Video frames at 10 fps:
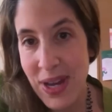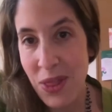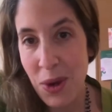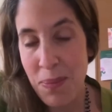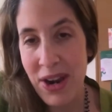
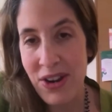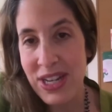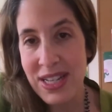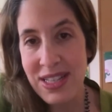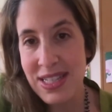other
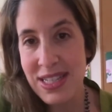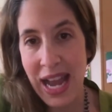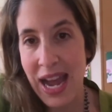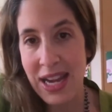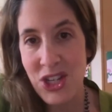parents,
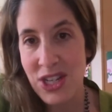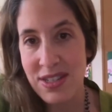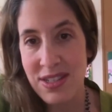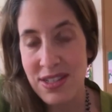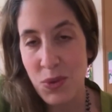like, I
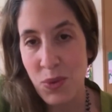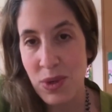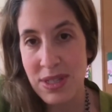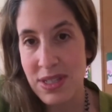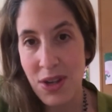just
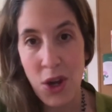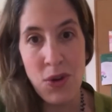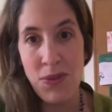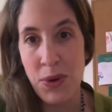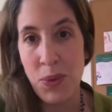was
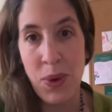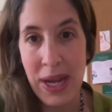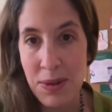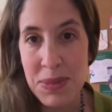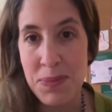
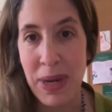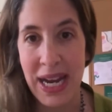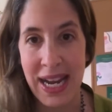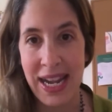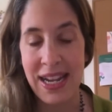overwhelmed
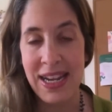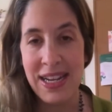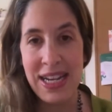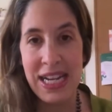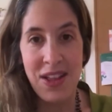by
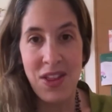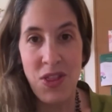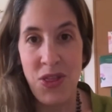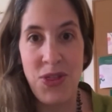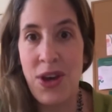
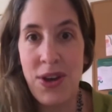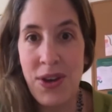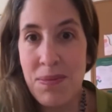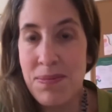the